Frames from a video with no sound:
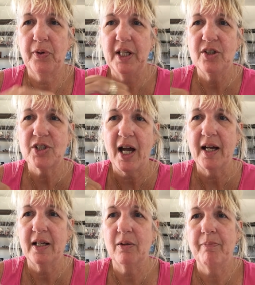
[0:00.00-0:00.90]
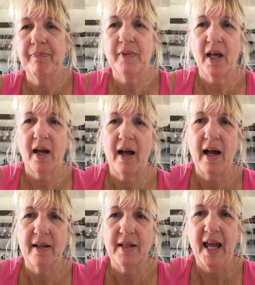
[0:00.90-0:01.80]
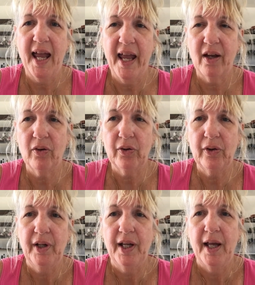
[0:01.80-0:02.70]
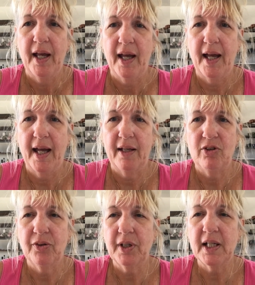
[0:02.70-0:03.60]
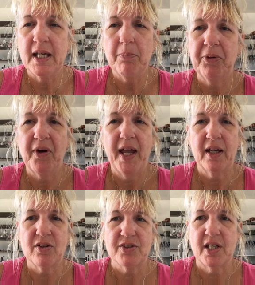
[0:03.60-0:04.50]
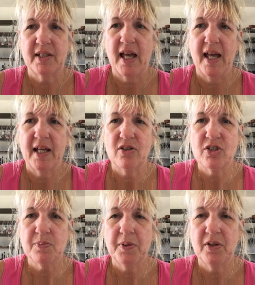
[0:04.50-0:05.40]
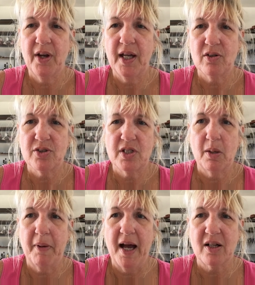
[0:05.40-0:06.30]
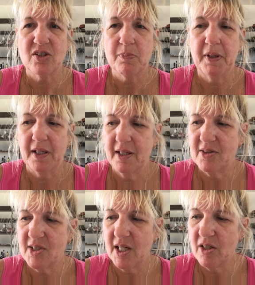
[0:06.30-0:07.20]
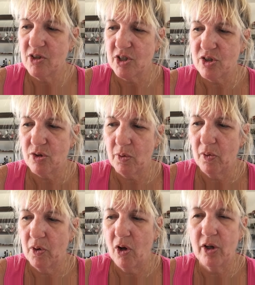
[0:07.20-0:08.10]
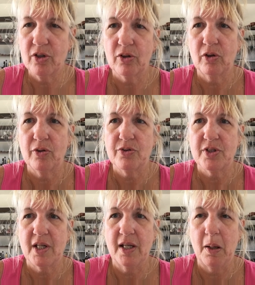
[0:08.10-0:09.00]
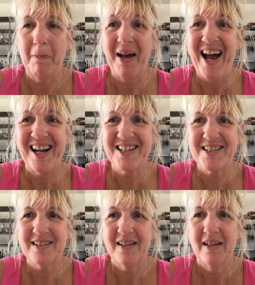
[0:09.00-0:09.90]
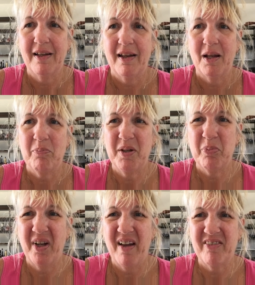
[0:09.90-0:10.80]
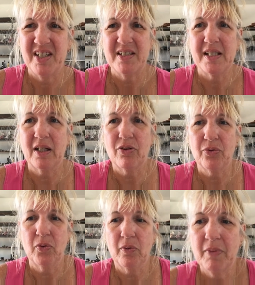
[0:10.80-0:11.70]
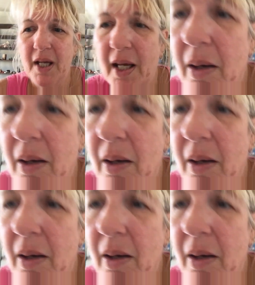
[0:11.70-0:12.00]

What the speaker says: each item on the hanger, and you can keep your hangers at the end. Just put your hangers in a box. But instead of just throwing all your clothes in a box and people having to dig through them, it